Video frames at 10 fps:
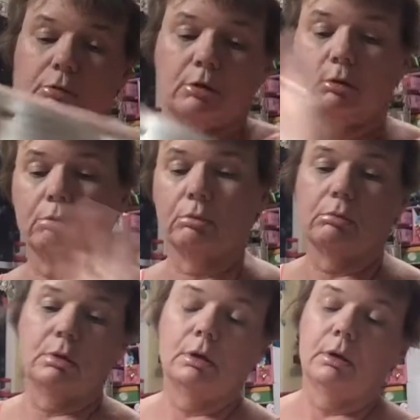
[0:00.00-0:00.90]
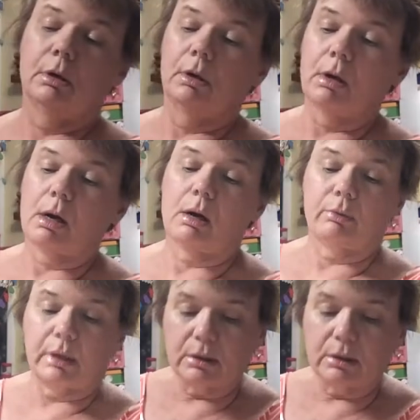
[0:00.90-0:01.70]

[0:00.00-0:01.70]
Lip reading: 2. Alright,